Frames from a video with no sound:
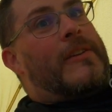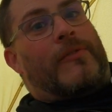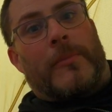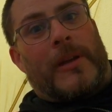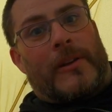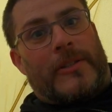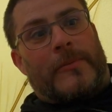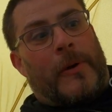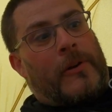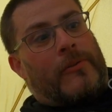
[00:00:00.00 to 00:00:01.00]
for me, I
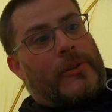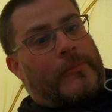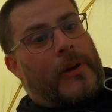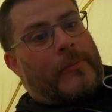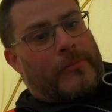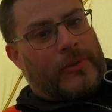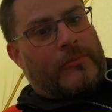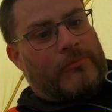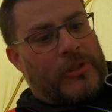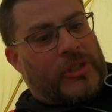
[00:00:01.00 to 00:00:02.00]
suppose. I'm
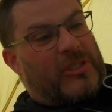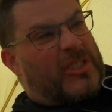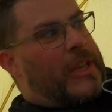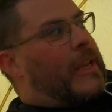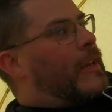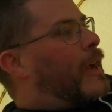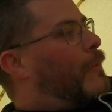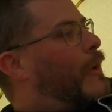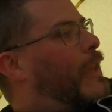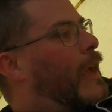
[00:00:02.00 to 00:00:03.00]
just seeing
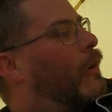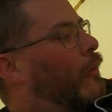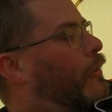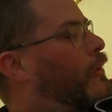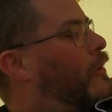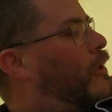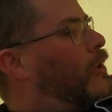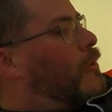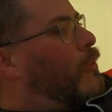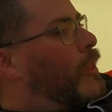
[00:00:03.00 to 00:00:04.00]
how I get on
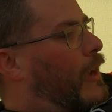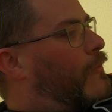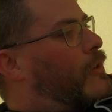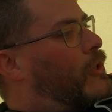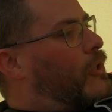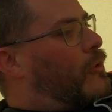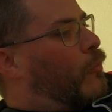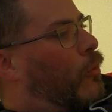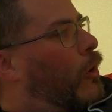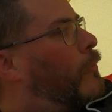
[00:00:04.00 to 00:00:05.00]
with having just a
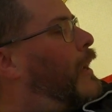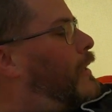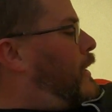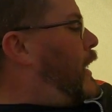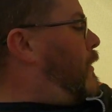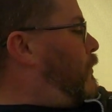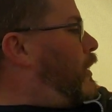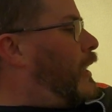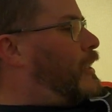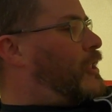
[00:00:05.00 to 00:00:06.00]
one-man tent,
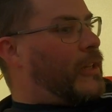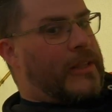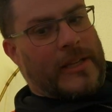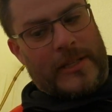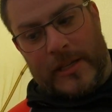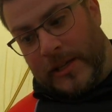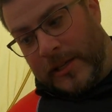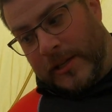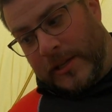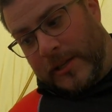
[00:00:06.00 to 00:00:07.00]
but actually there's
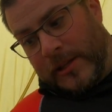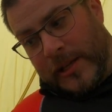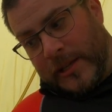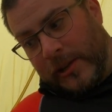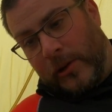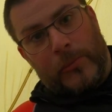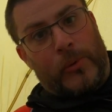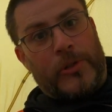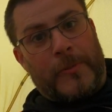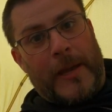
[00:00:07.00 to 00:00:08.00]
a lot
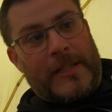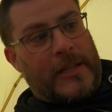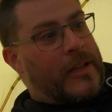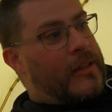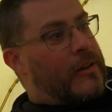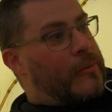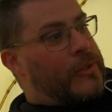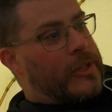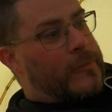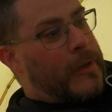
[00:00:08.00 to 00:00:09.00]
more space in here than I
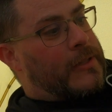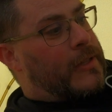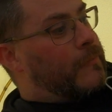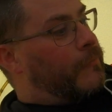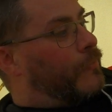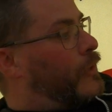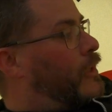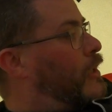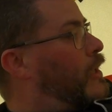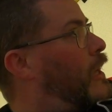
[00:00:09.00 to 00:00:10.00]
was expecting.
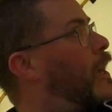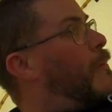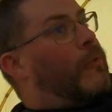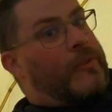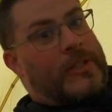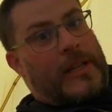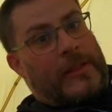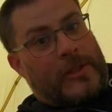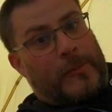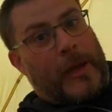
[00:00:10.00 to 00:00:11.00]
Obviously
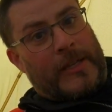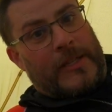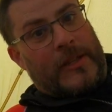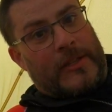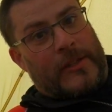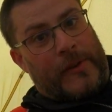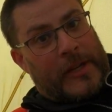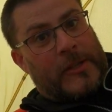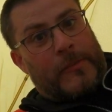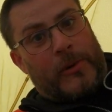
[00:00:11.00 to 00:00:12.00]
the space that's the
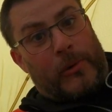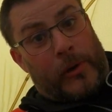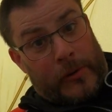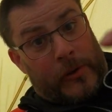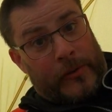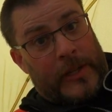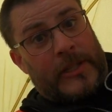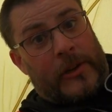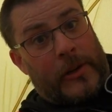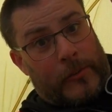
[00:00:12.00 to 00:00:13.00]
vestibule on this
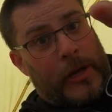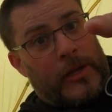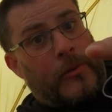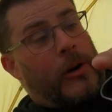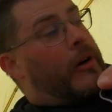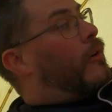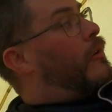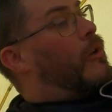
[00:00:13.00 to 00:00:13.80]
side where you are,